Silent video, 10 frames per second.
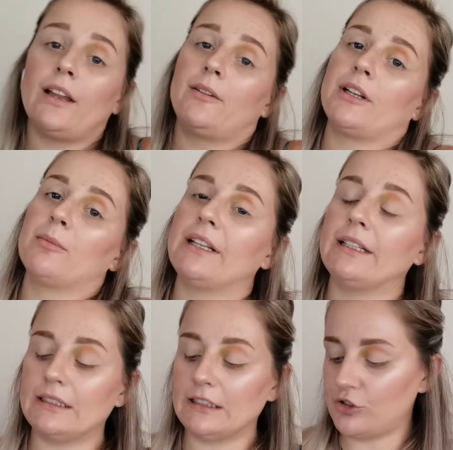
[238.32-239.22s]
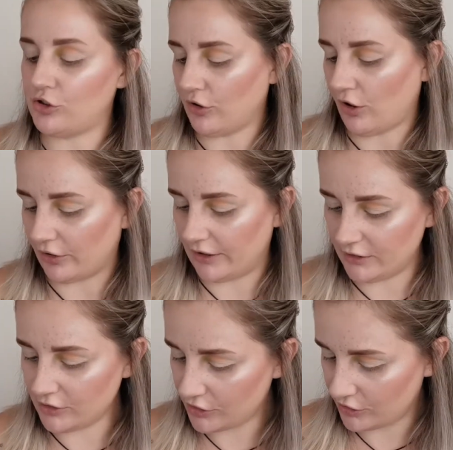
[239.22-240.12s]
I'm gonna blend it into the
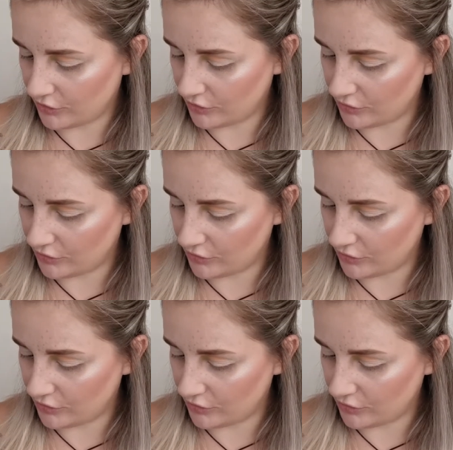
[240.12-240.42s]
orange.